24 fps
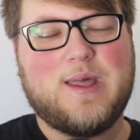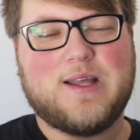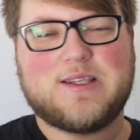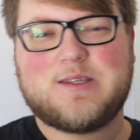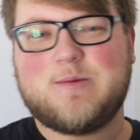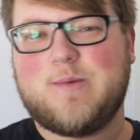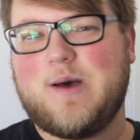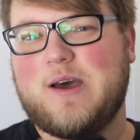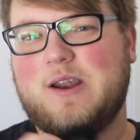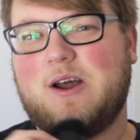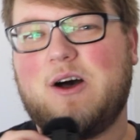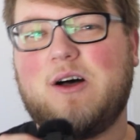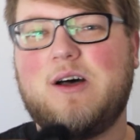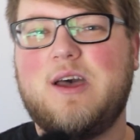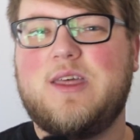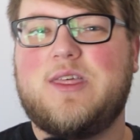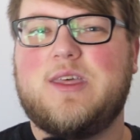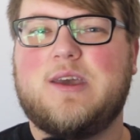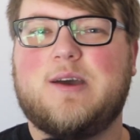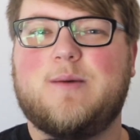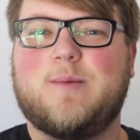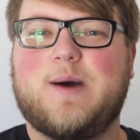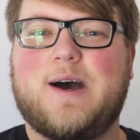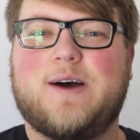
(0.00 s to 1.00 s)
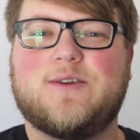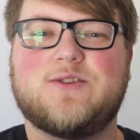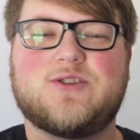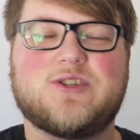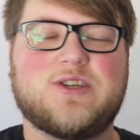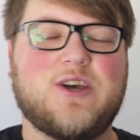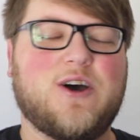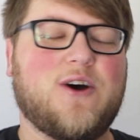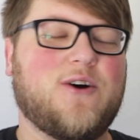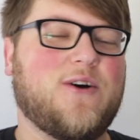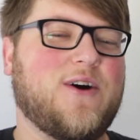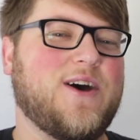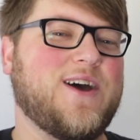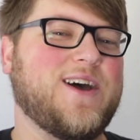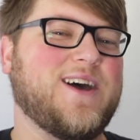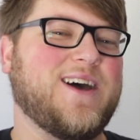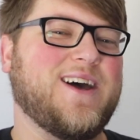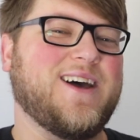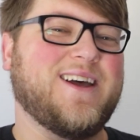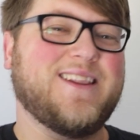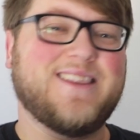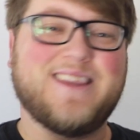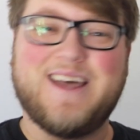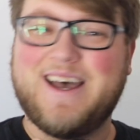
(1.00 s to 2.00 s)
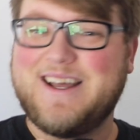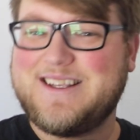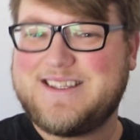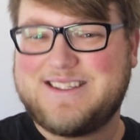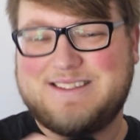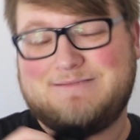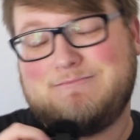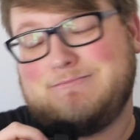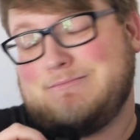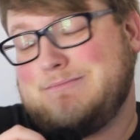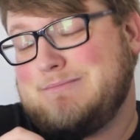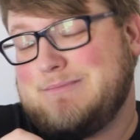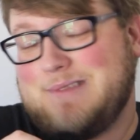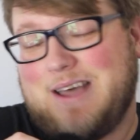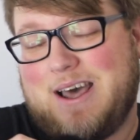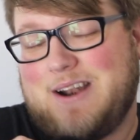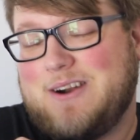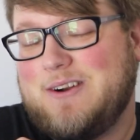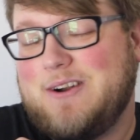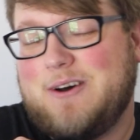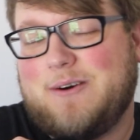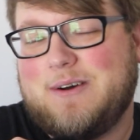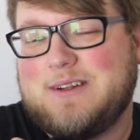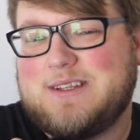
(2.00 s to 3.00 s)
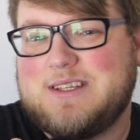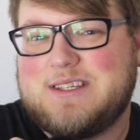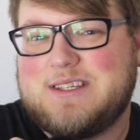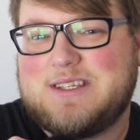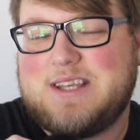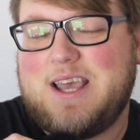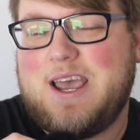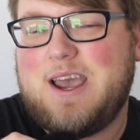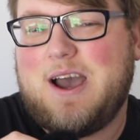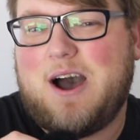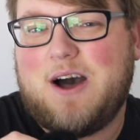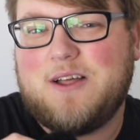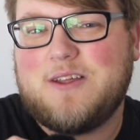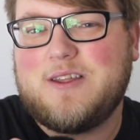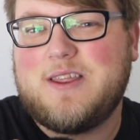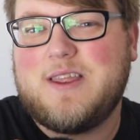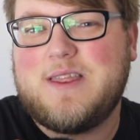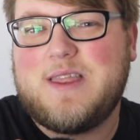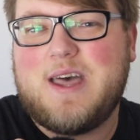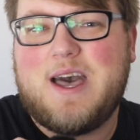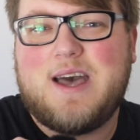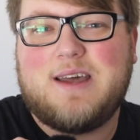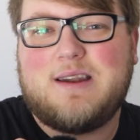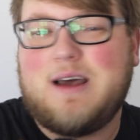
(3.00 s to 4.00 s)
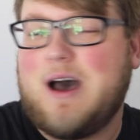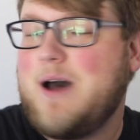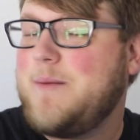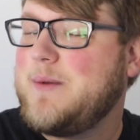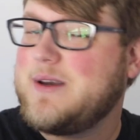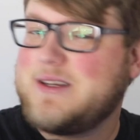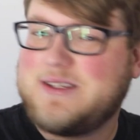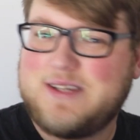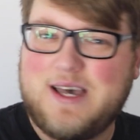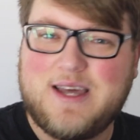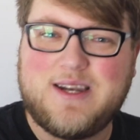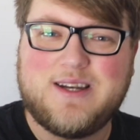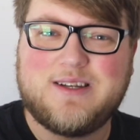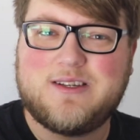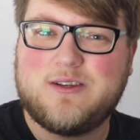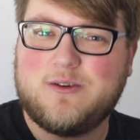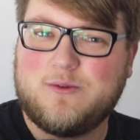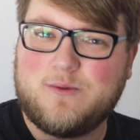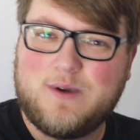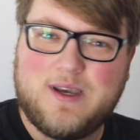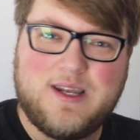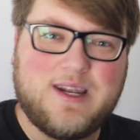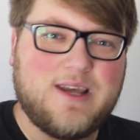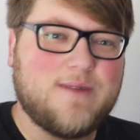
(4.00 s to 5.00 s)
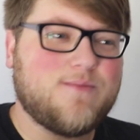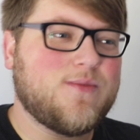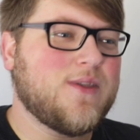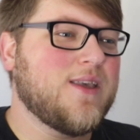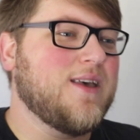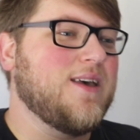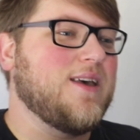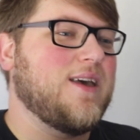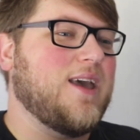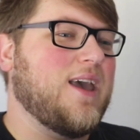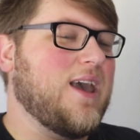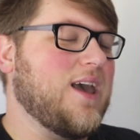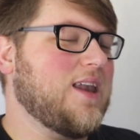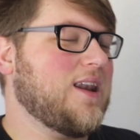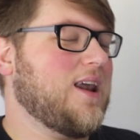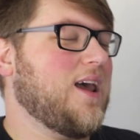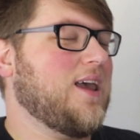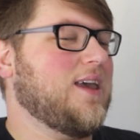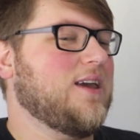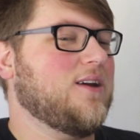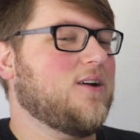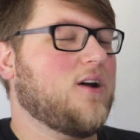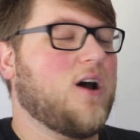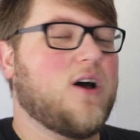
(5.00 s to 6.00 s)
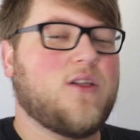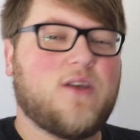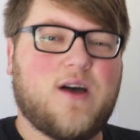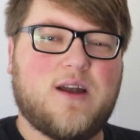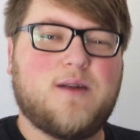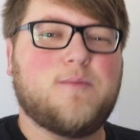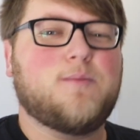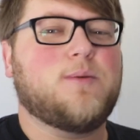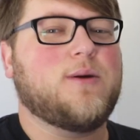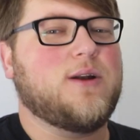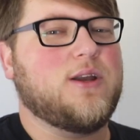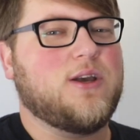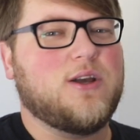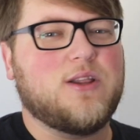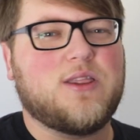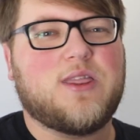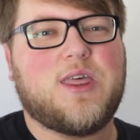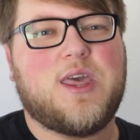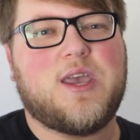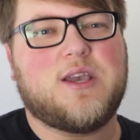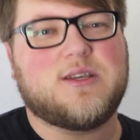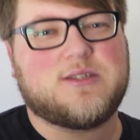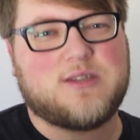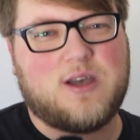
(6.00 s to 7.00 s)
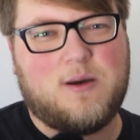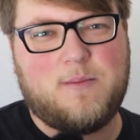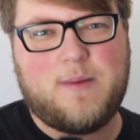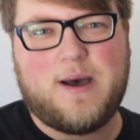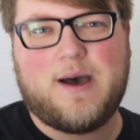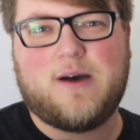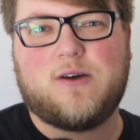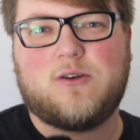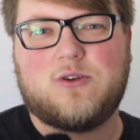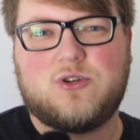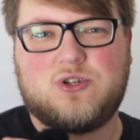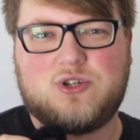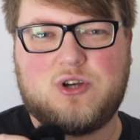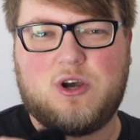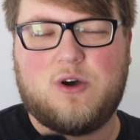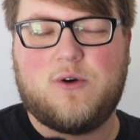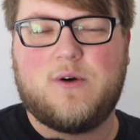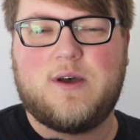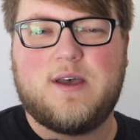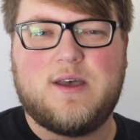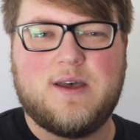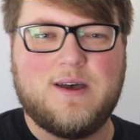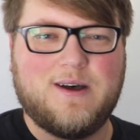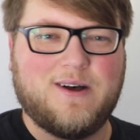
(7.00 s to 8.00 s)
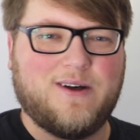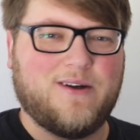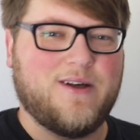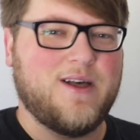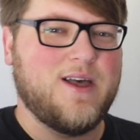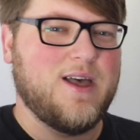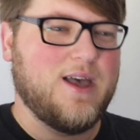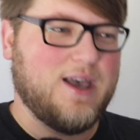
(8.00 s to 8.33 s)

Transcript: and that's about all I think about. So I don't know what to say other than that I'm excited to read it. And I hear a lot of pretty good things about Joe Hill.